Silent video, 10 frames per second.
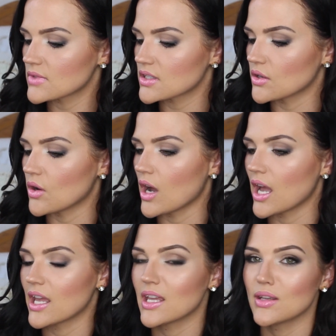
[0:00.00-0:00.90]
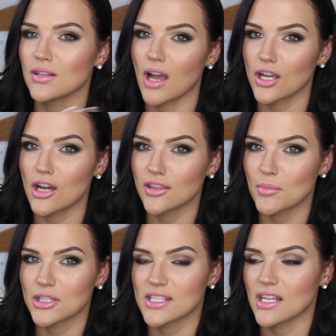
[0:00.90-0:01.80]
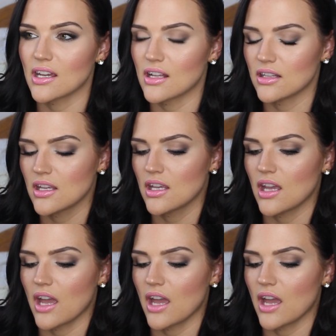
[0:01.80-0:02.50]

So I got them on sale.